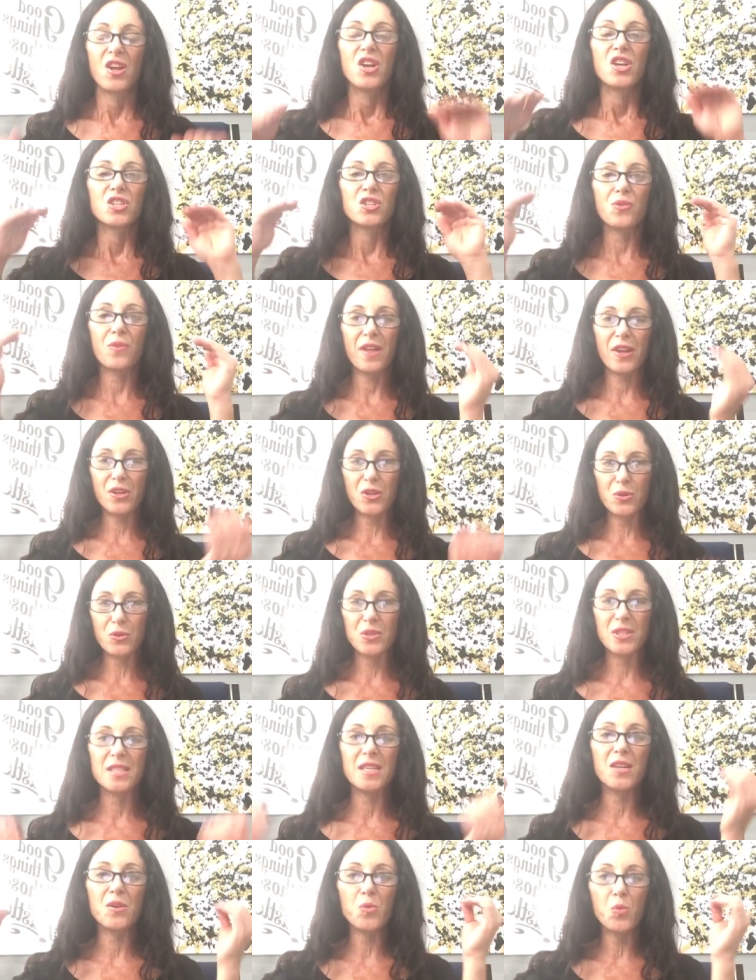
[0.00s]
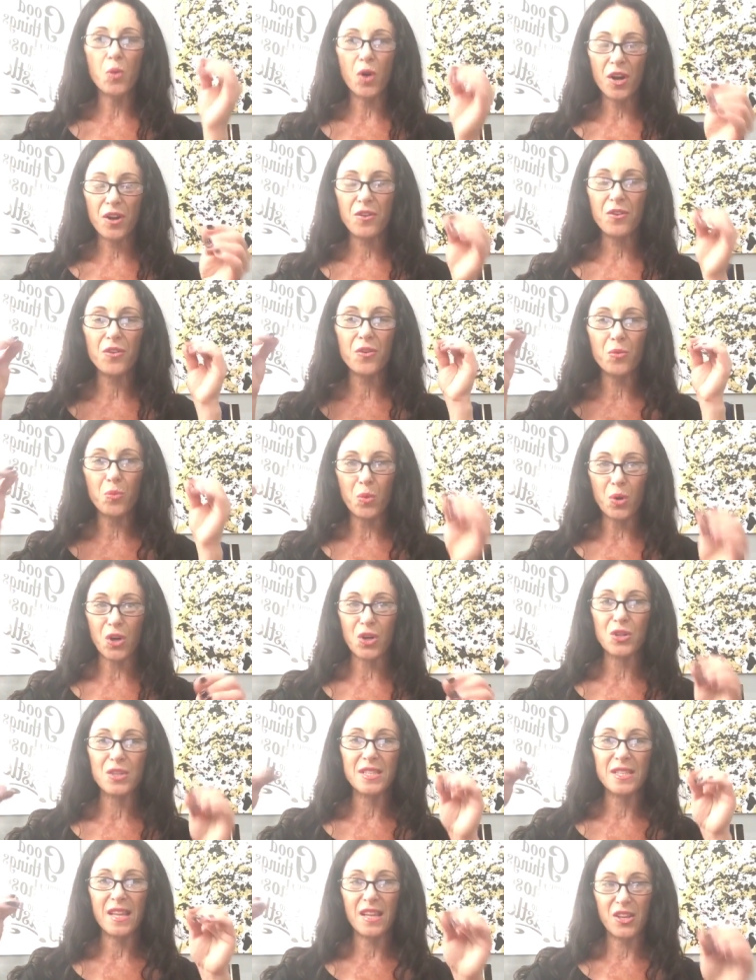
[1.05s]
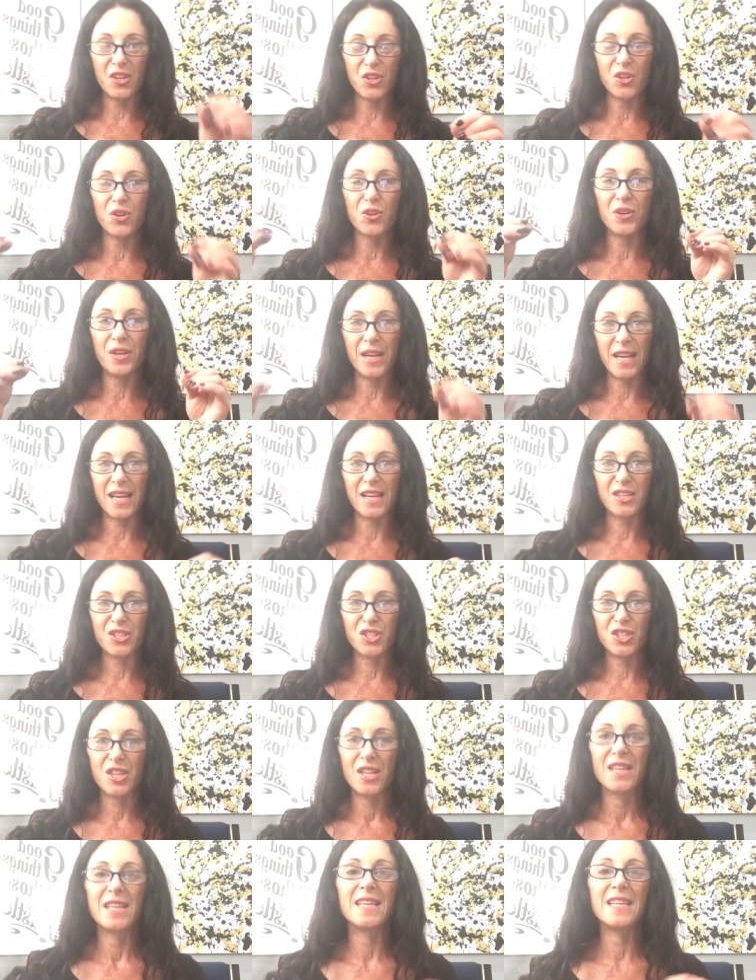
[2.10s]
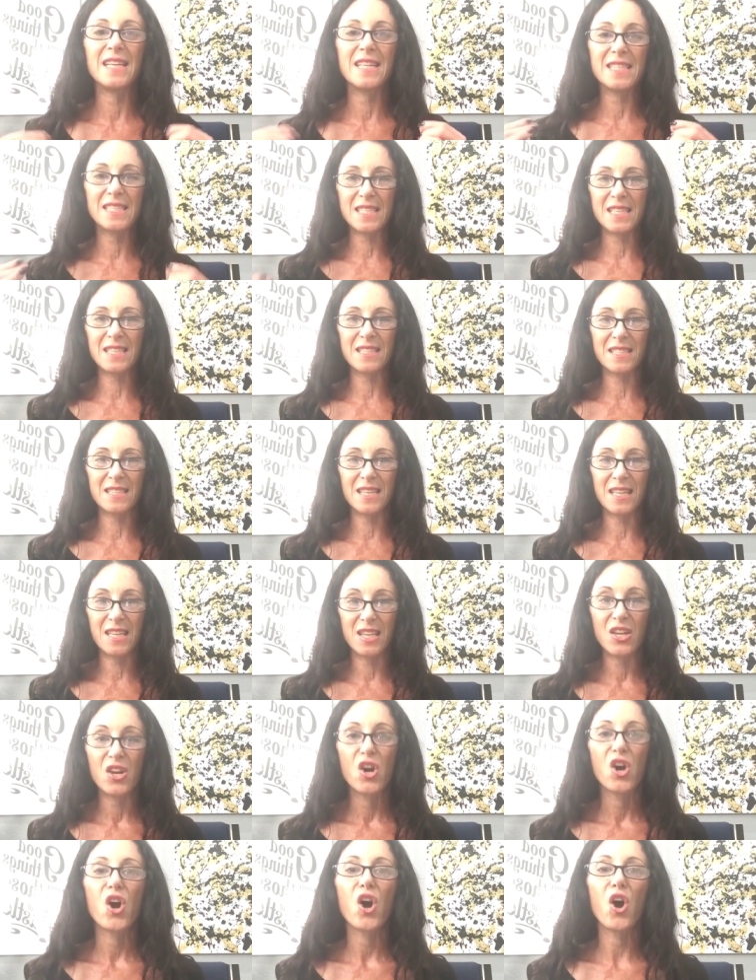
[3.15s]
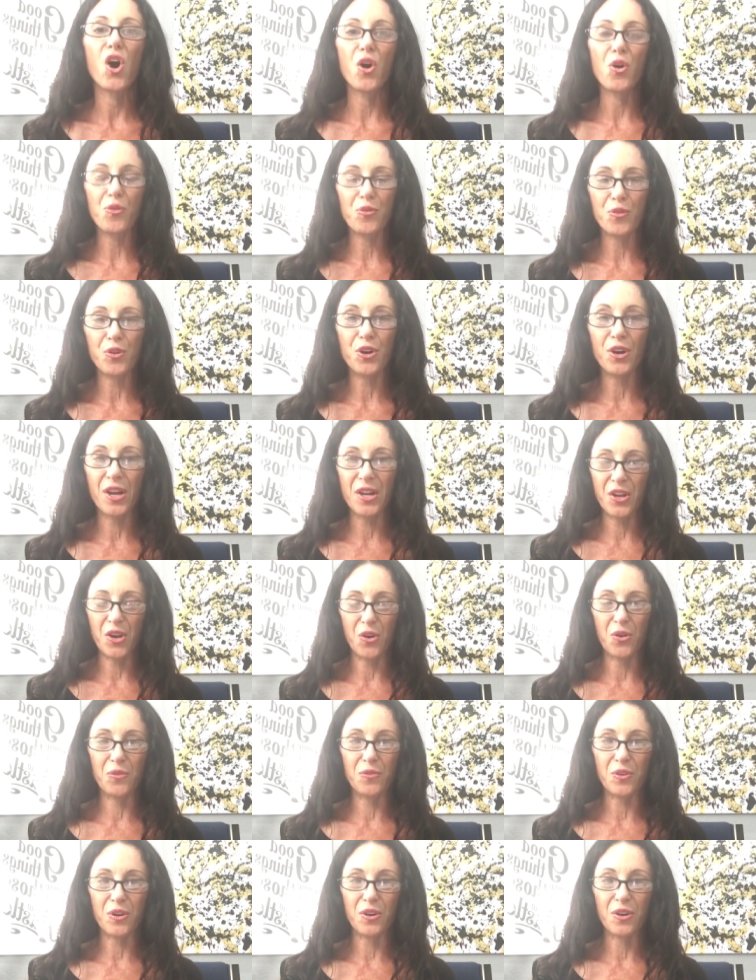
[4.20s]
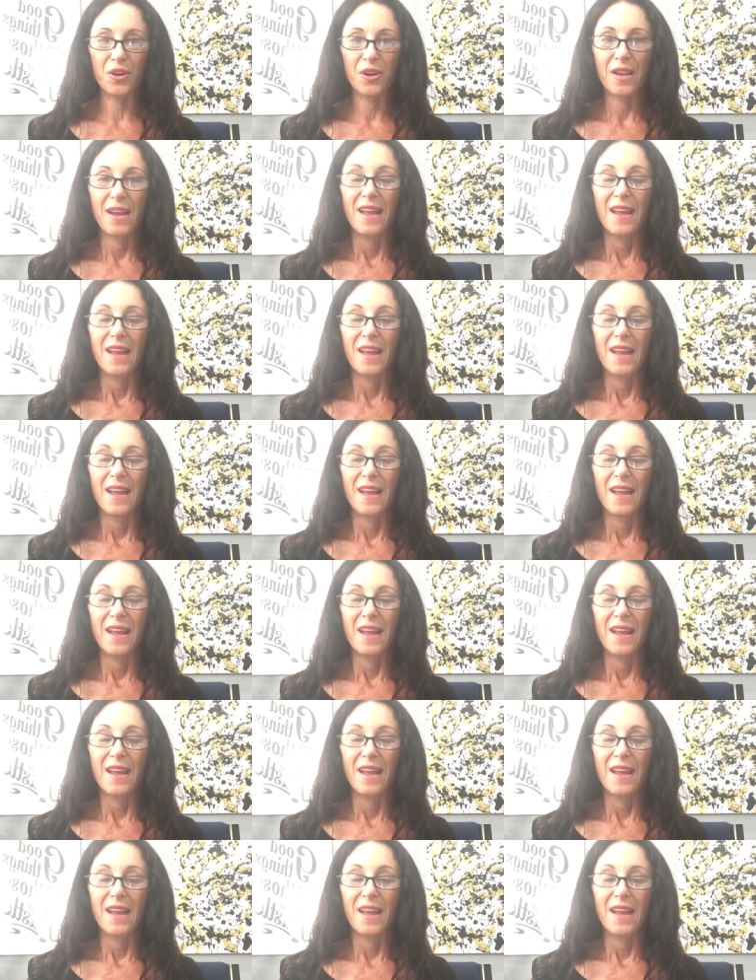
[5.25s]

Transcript: so that you see what are the words that your niche needs to see over and over.